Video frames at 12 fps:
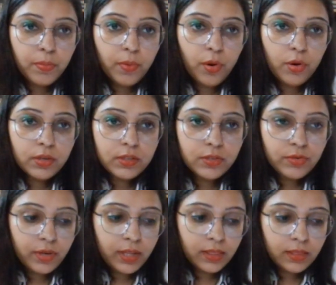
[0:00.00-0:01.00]
bond
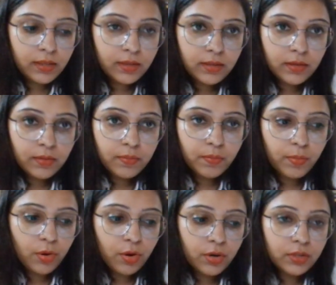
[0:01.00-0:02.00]
strength.
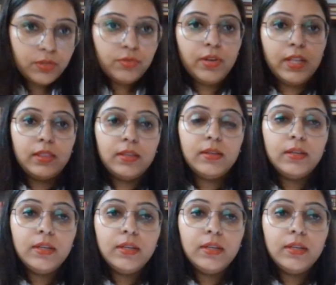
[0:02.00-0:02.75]
Bond strength.